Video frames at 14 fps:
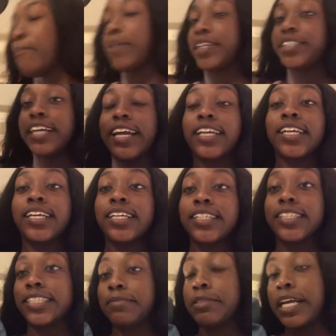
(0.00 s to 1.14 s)
my jacket,
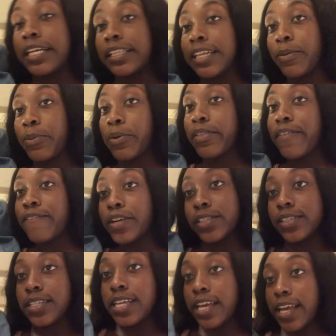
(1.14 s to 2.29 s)
the same jacket that I wore on the
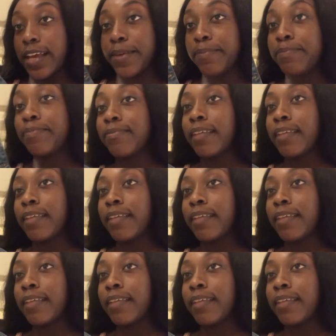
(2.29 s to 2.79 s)
first day